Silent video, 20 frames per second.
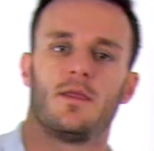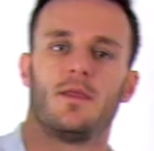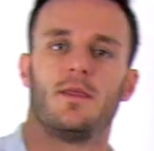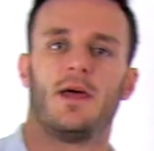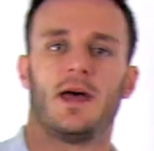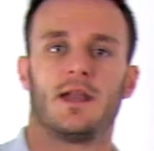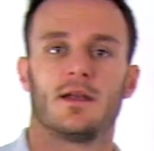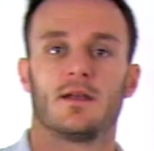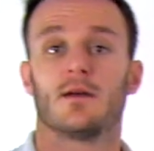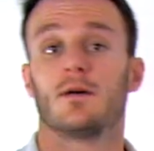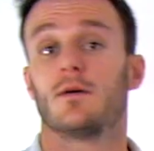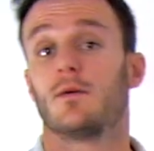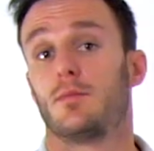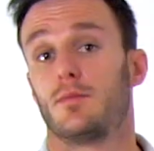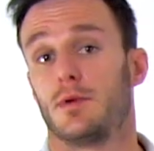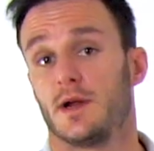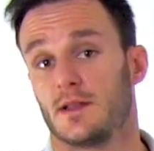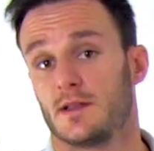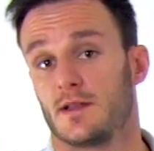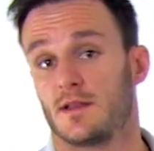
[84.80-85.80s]
Then
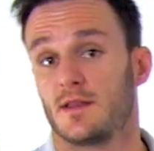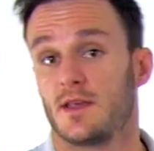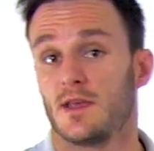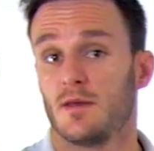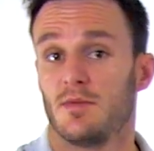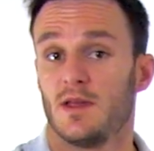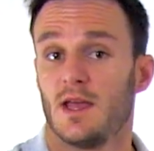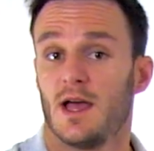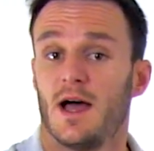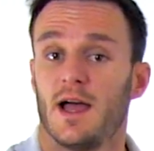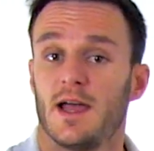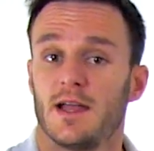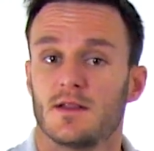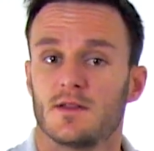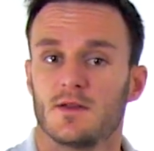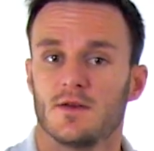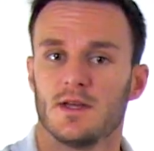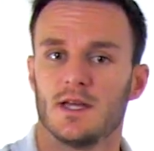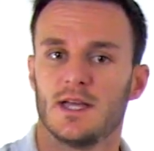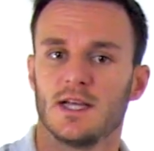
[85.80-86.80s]
bring the tibia
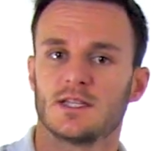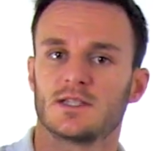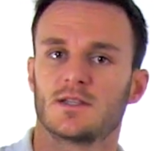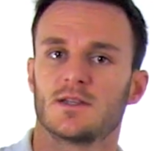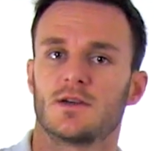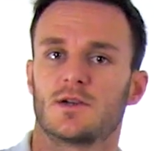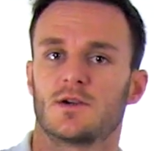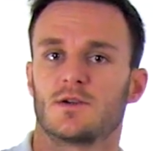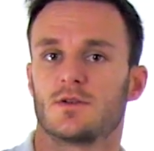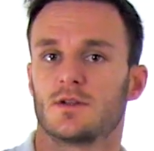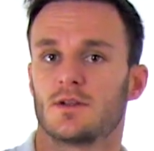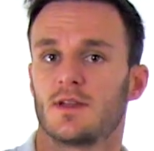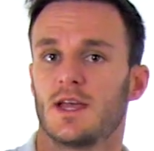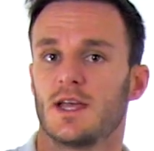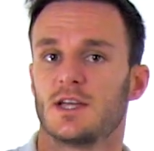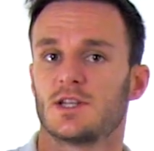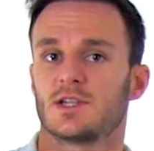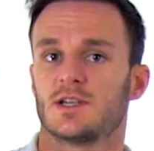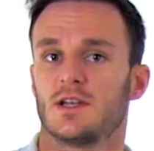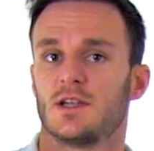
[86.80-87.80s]
into external
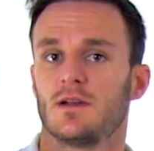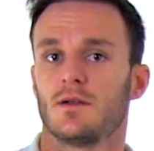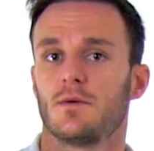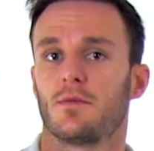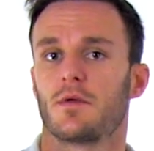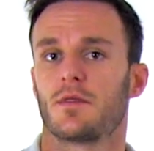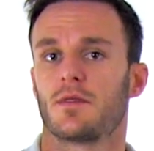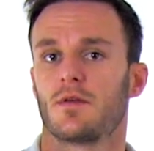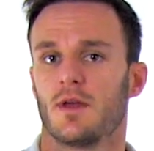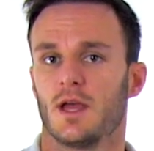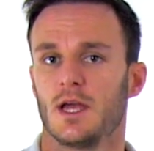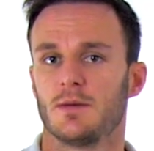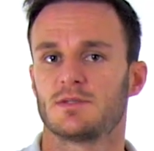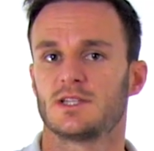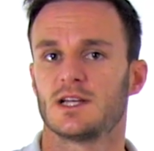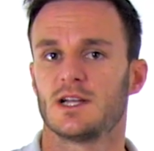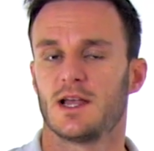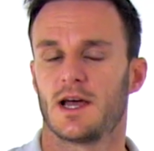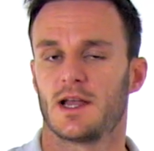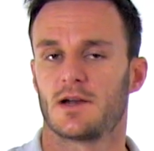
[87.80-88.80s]
rotation with your
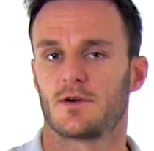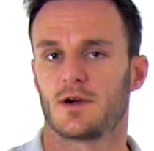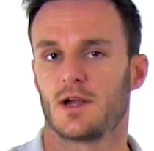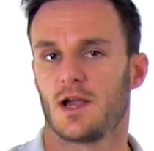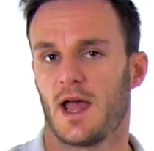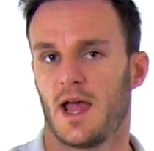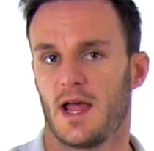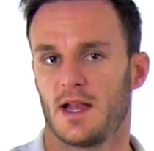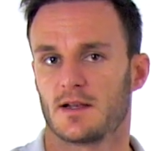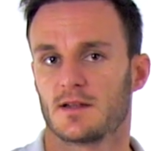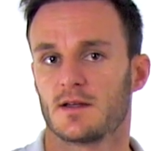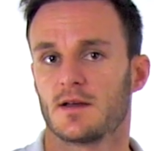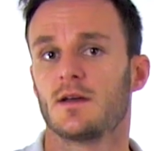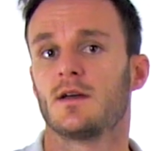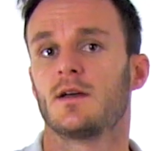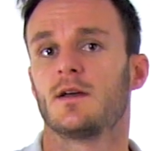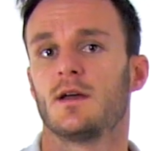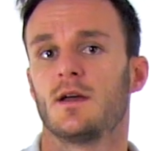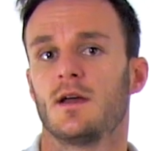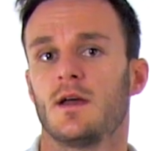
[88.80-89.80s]
ipsilateral hand.
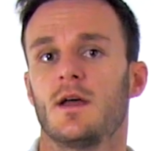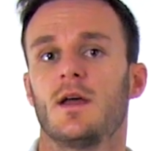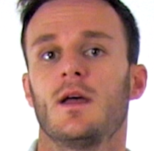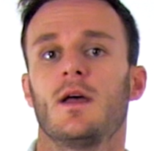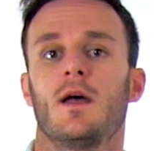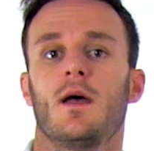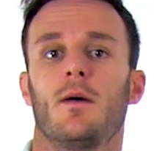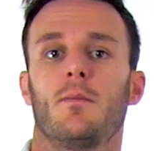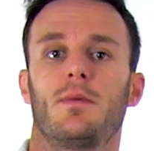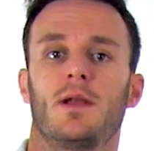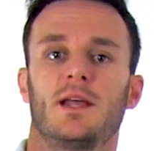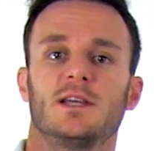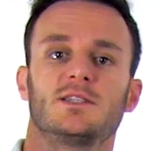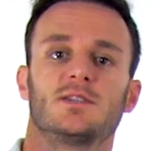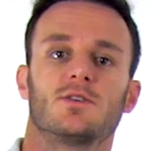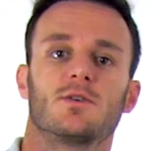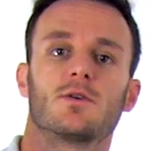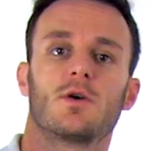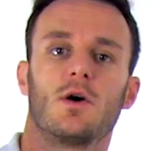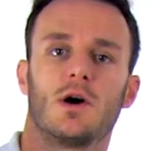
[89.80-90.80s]

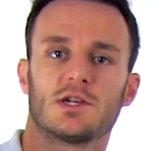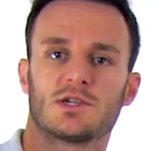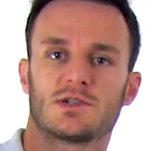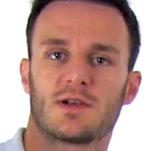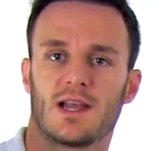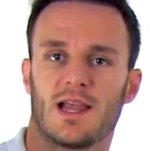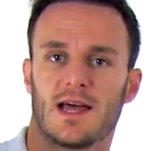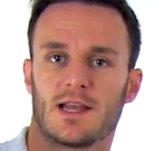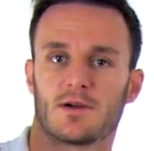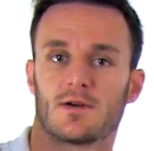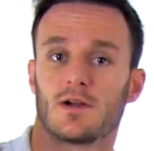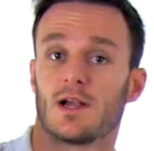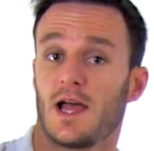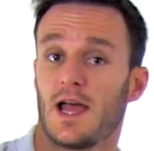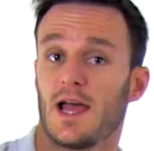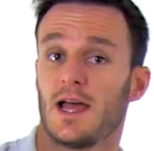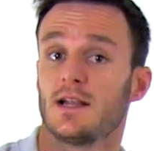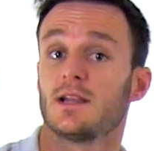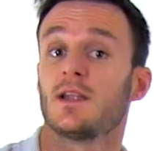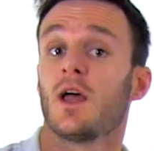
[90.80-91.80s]
Place your contralateral
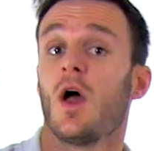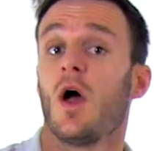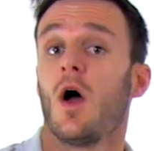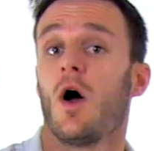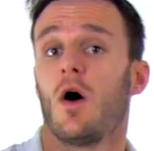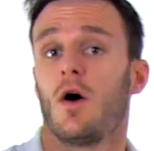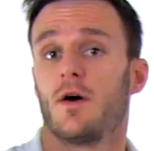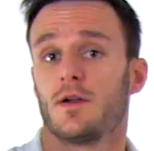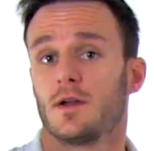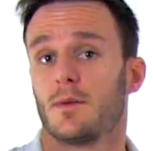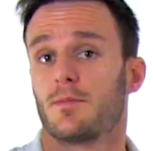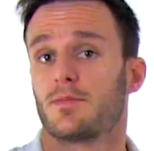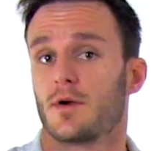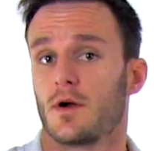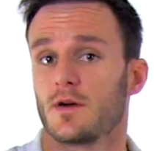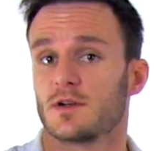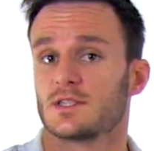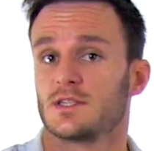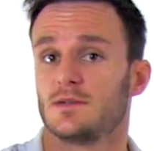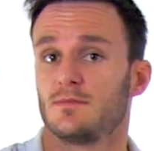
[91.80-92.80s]
hand on the
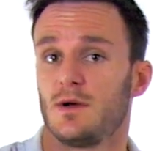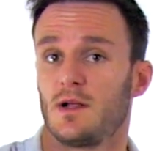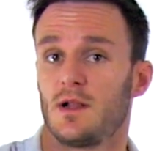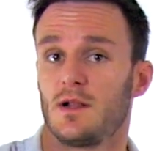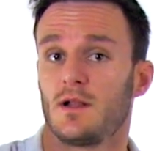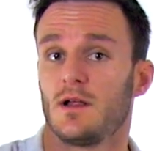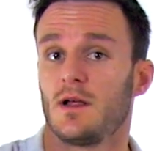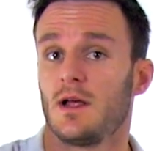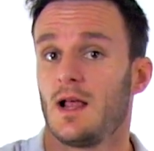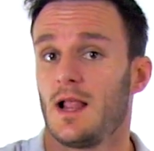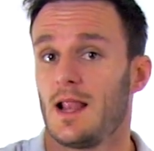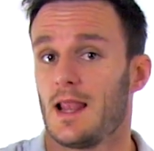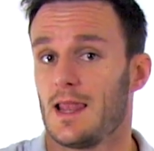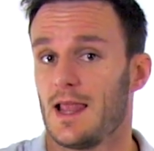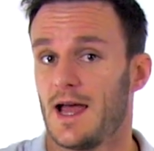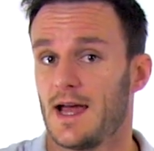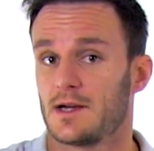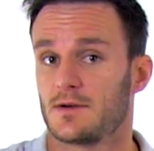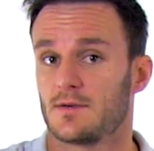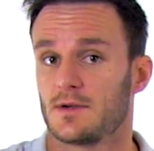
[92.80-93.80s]
proximal
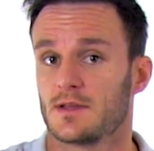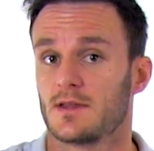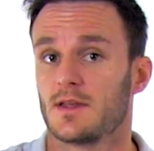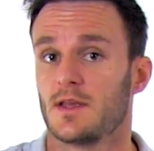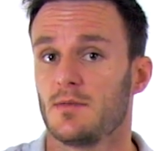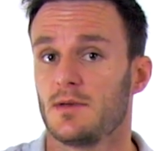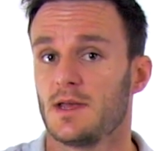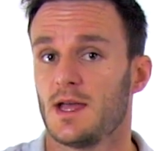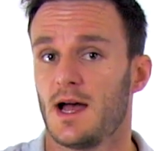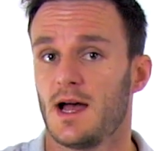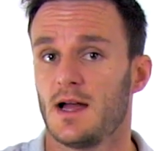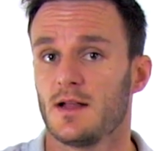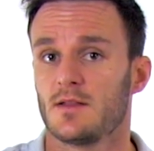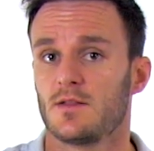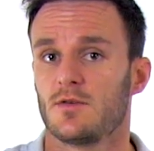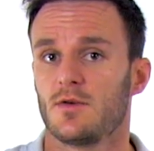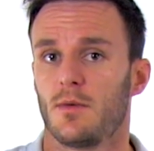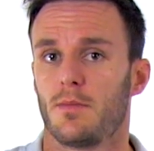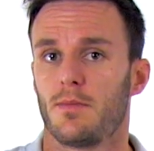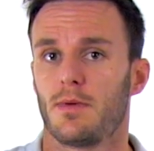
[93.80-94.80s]
lateral tibia
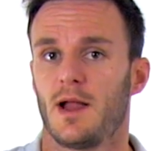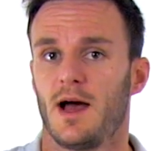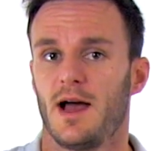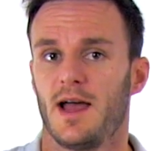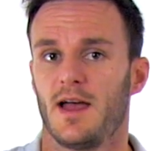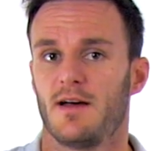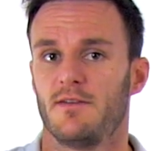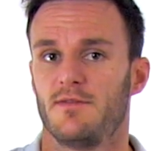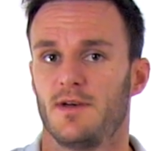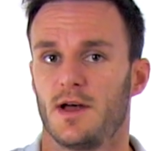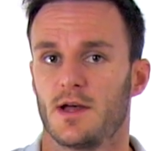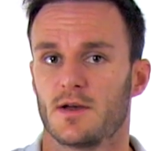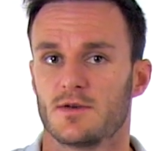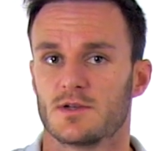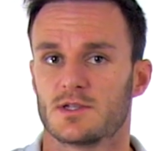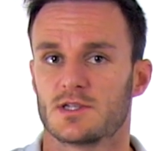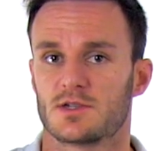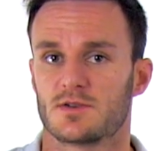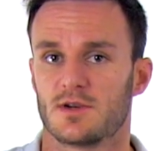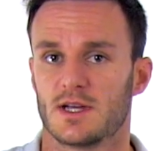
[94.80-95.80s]
to apply a
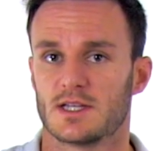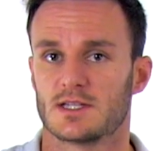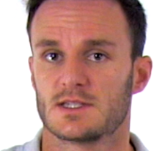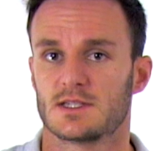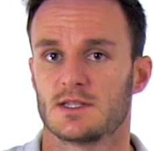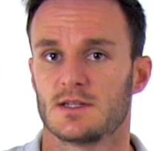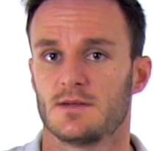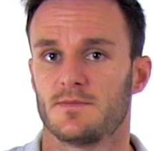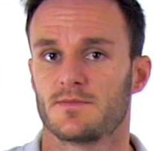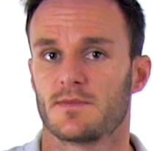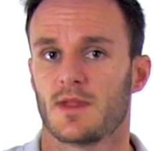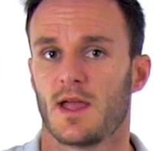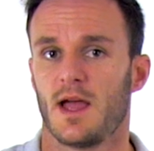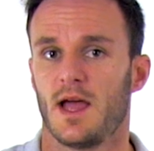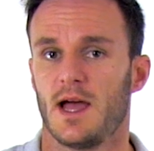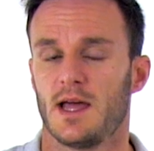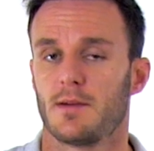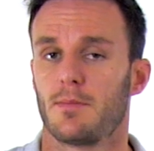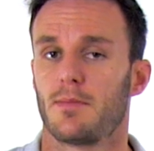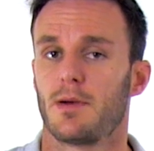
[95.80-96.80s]
valgus stress,
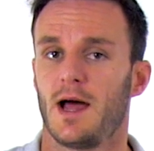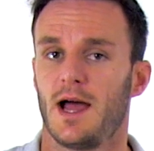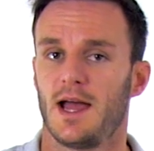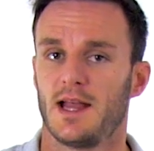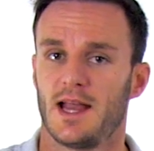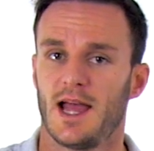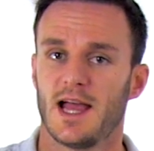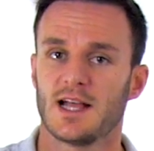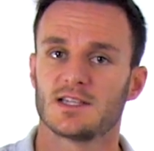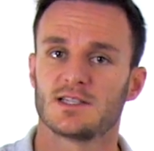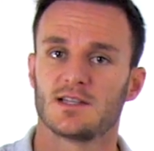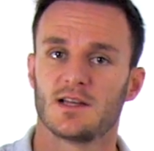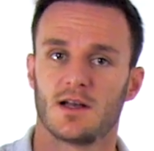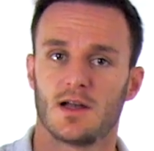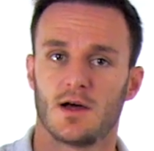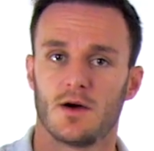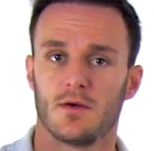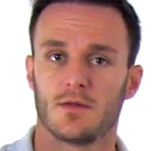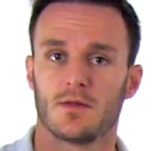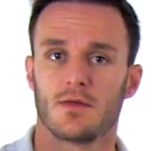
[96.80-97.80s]
and apply an axial
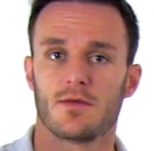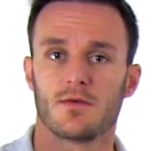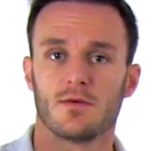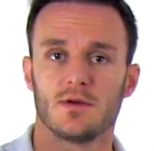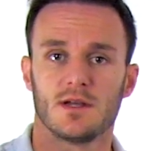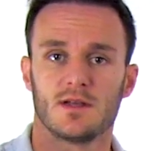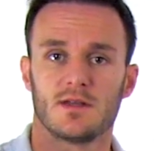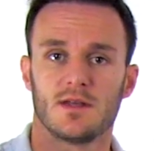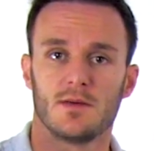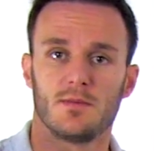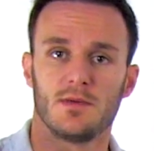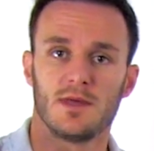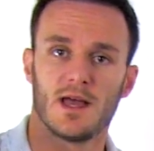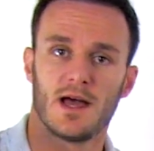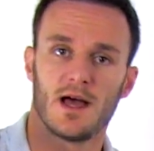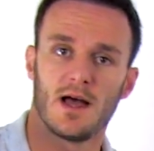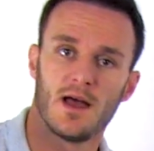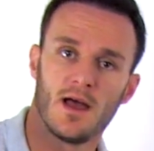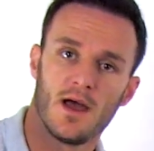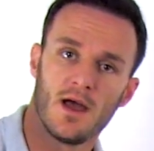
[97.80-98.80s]
load through the
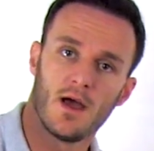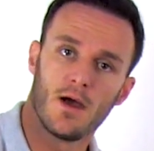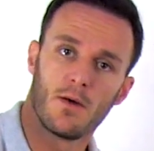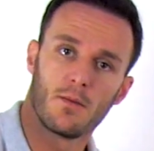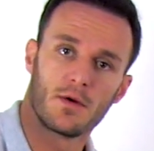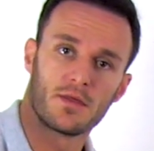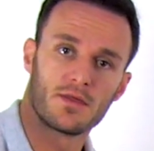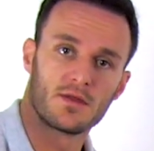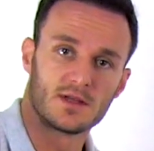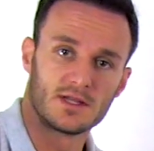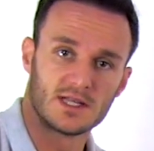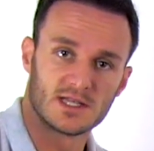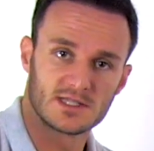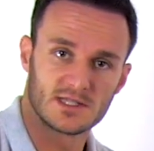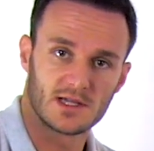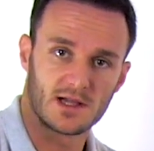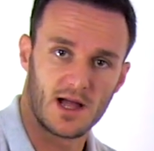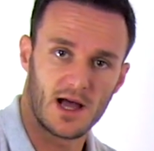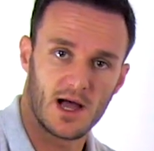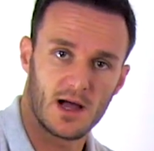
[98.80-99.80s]
tibia with your
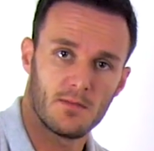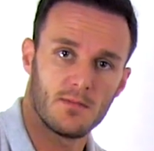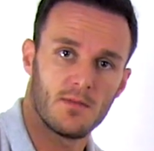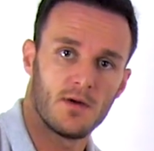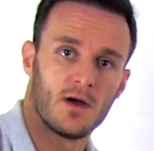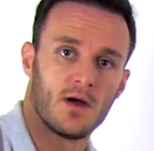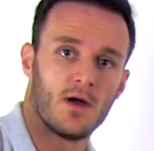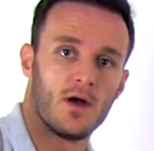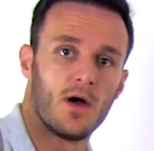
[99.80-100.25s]
distal arm